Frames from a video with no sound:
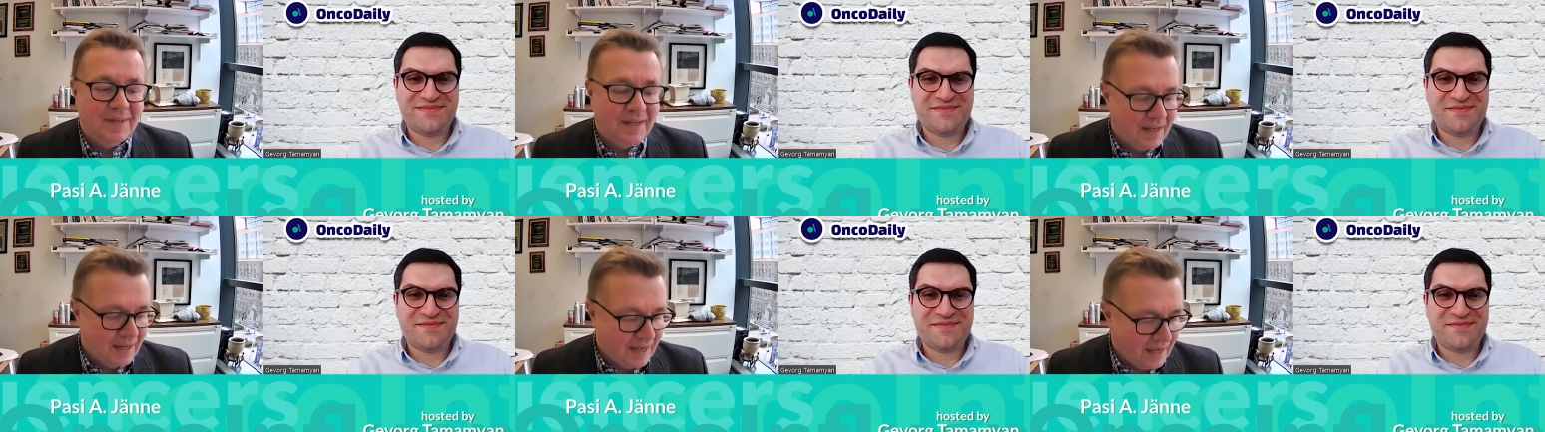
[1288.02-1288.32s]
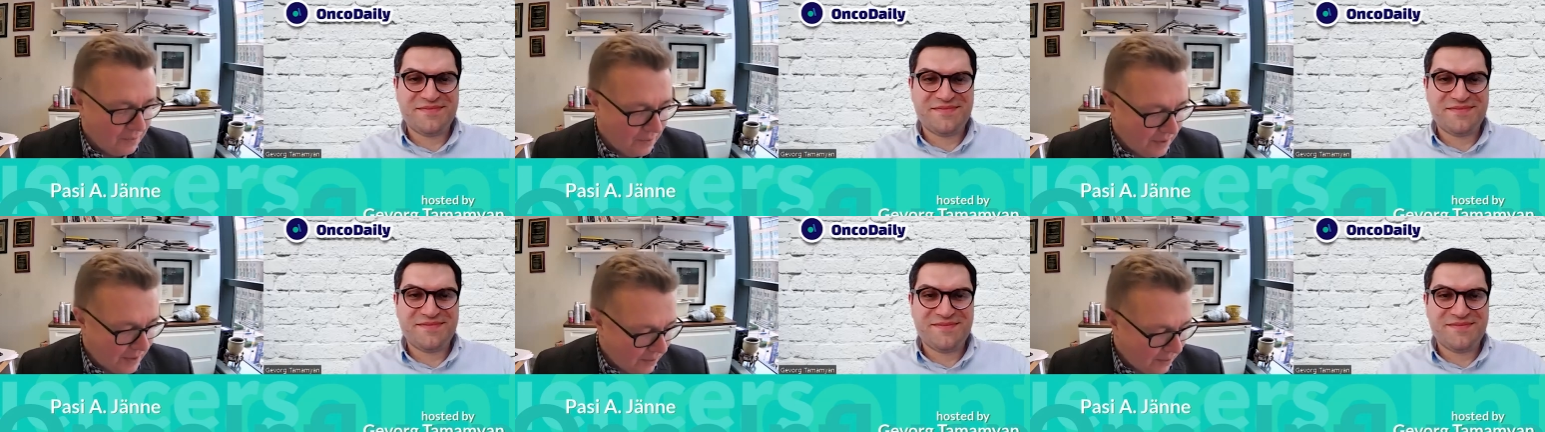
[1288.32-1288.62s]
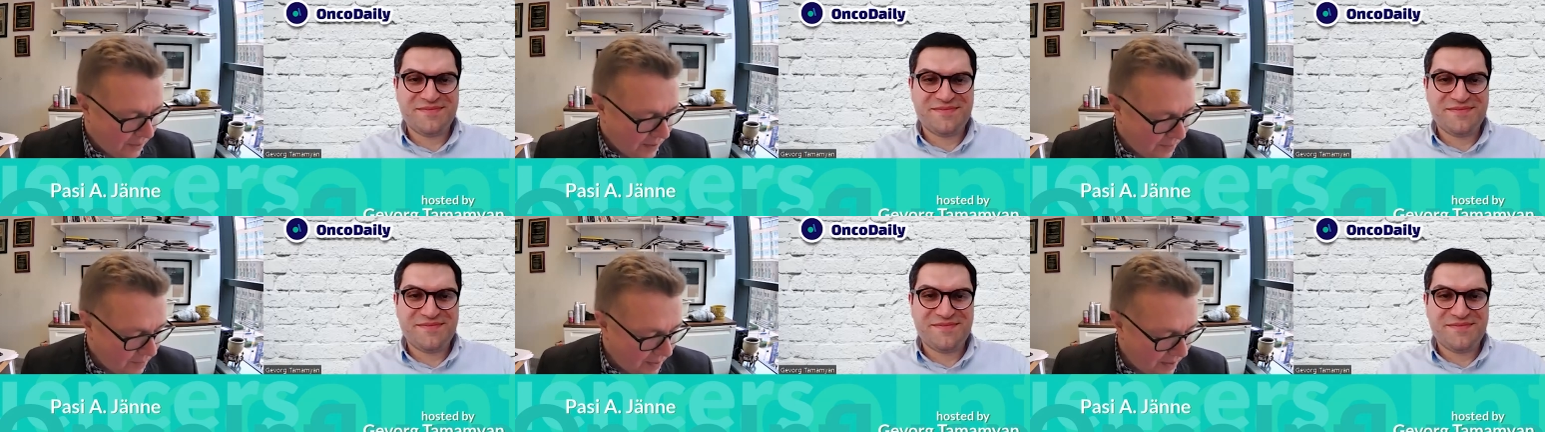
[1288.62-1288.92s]
Speaker 1: How would I
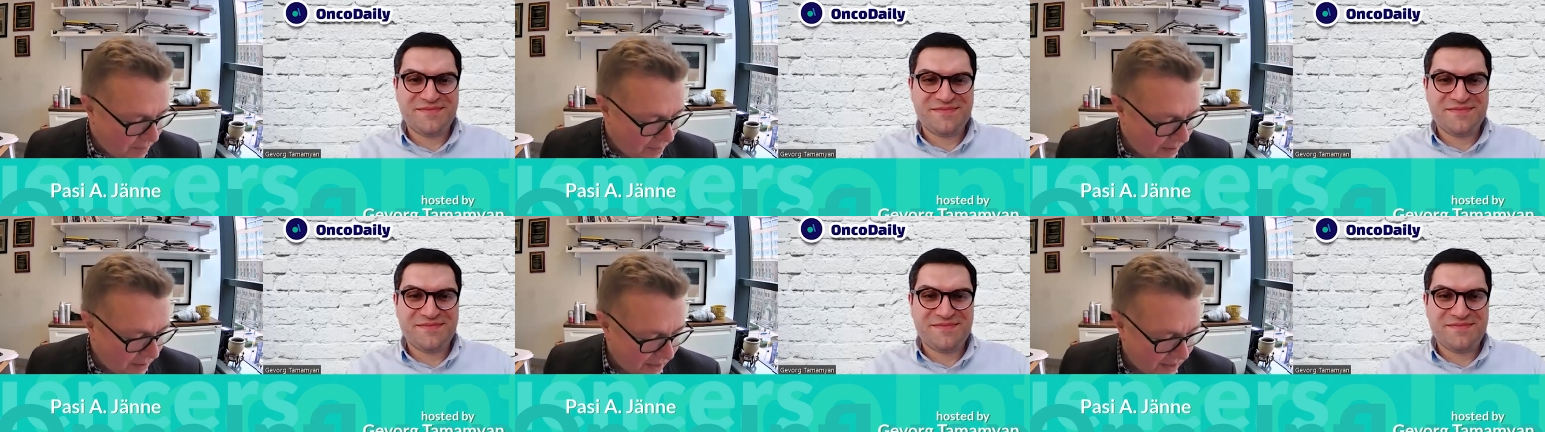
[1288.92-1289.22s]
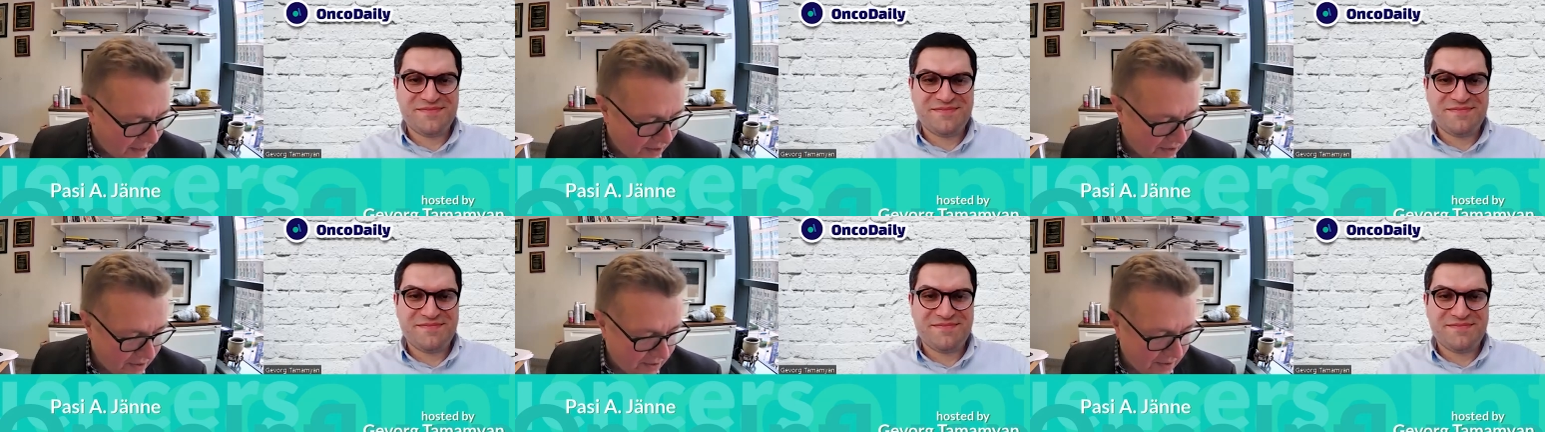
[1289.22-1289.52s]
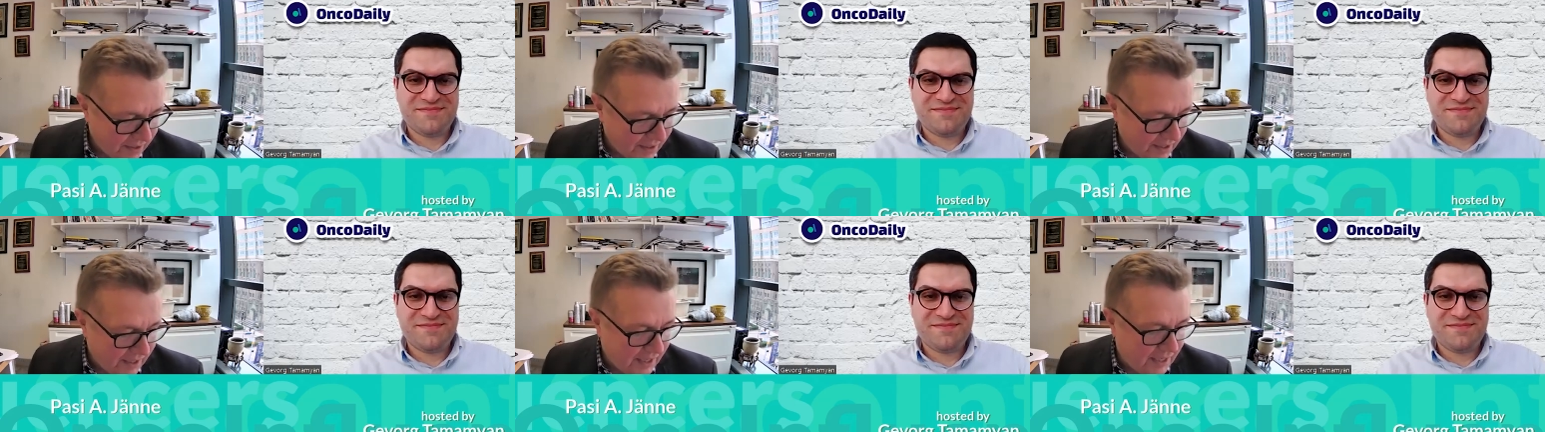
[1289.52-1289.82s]
write my bio?
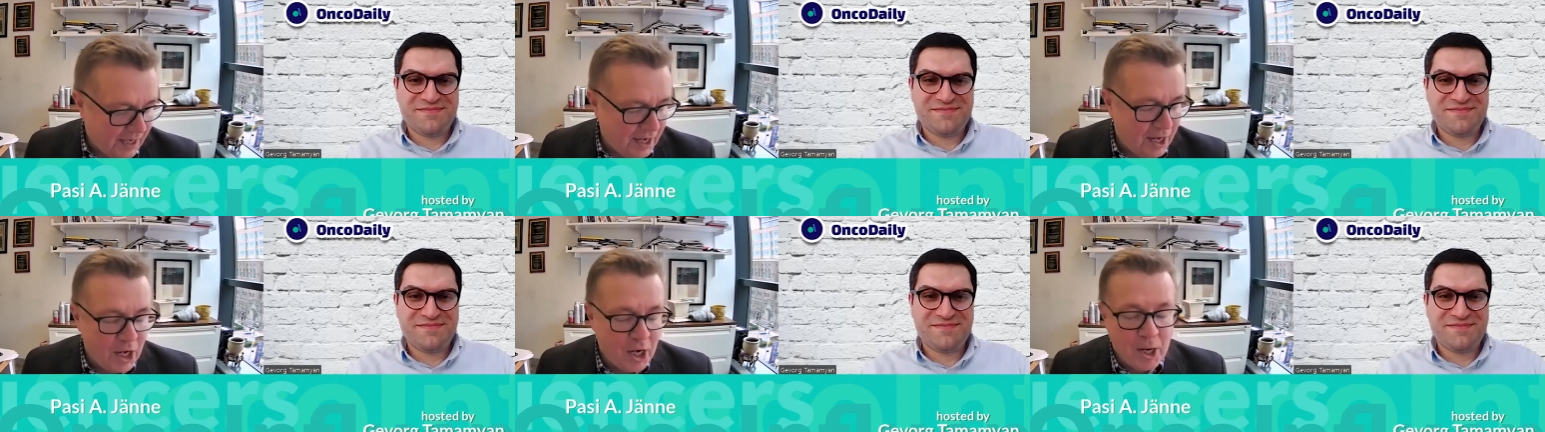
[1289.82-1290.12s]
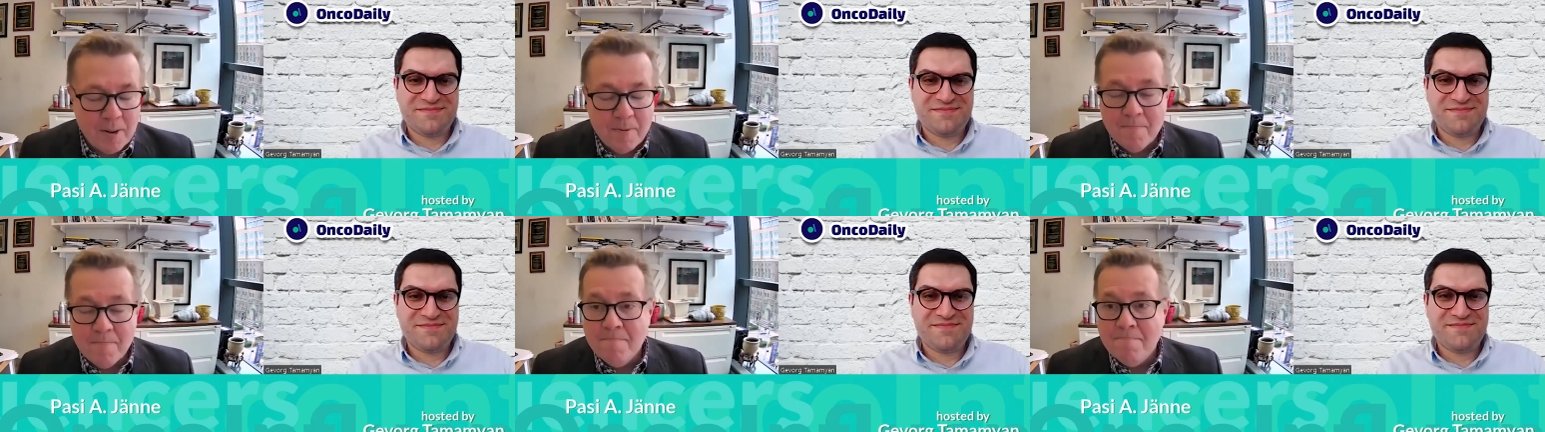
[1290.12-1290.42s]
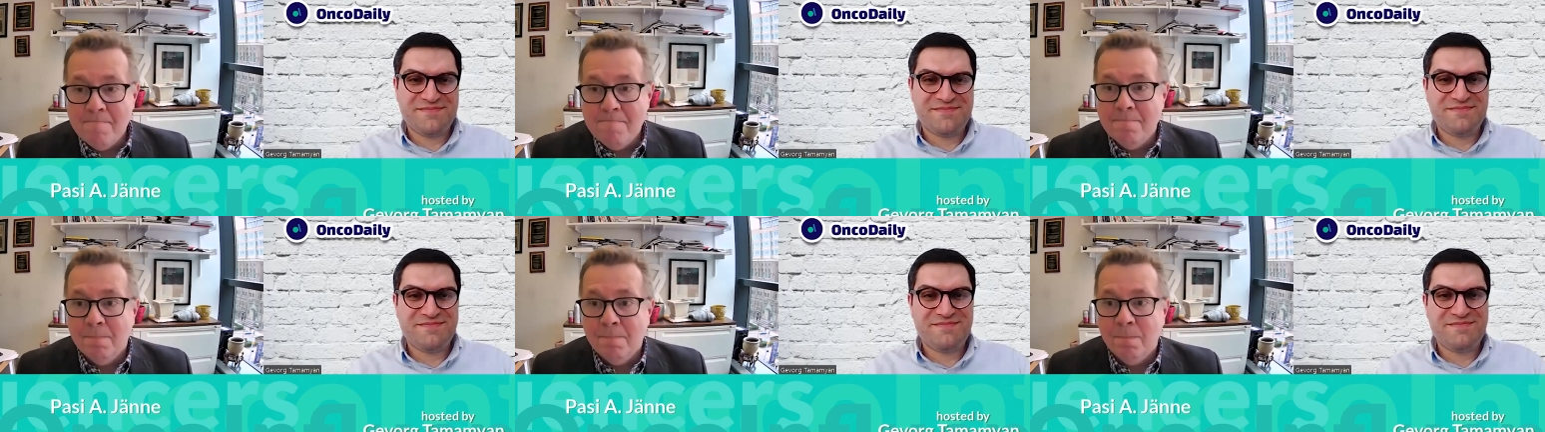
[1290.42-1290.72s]

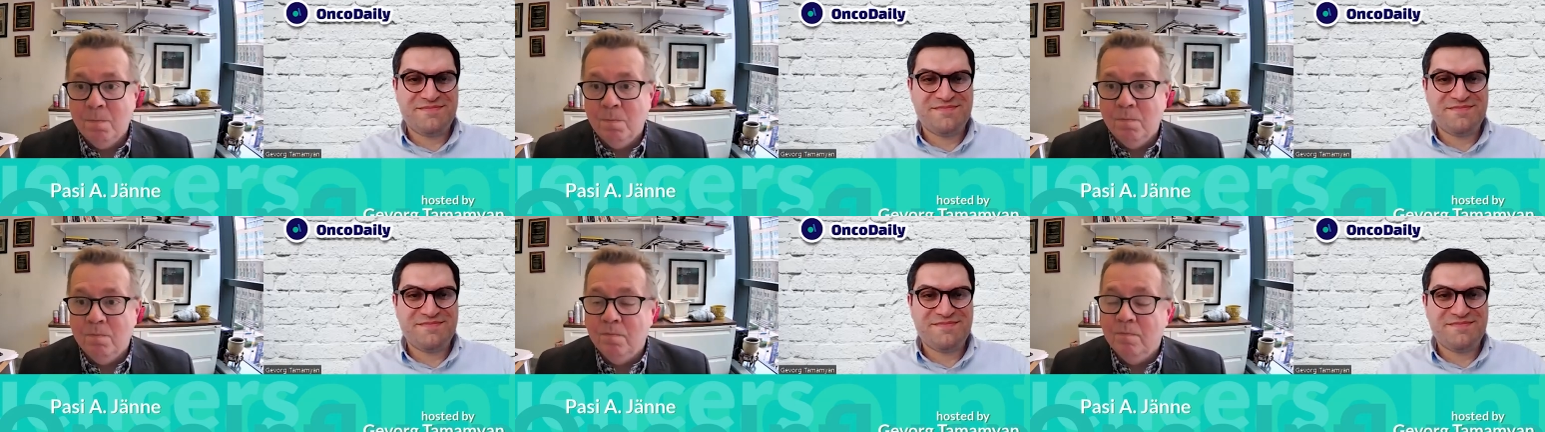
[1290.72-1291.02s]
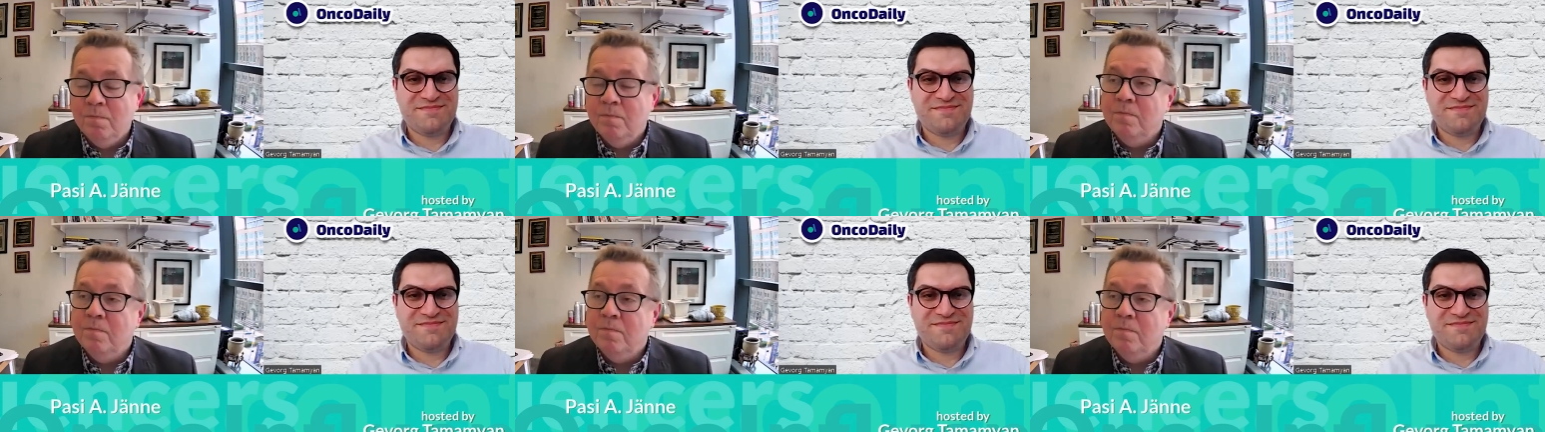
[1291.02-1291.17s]
Um, hmm.